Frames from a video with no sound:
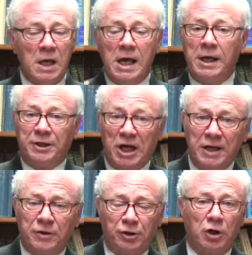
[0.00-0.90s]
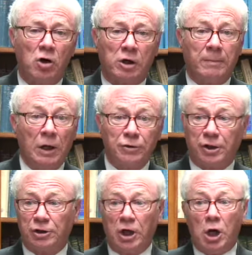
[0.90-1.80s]
Indeed, the Song of
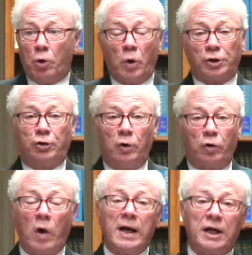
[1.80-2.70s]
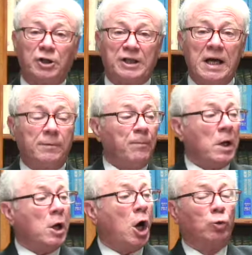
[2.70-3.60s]
Moses was to a great extent
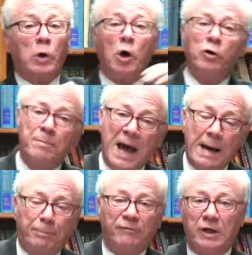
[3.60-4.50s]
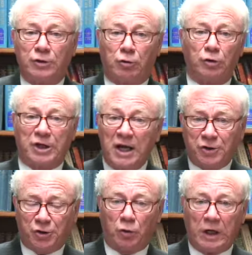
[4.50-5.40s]
a roadmap of Israel's
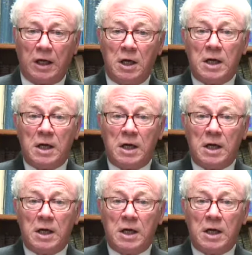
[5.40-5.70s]
history.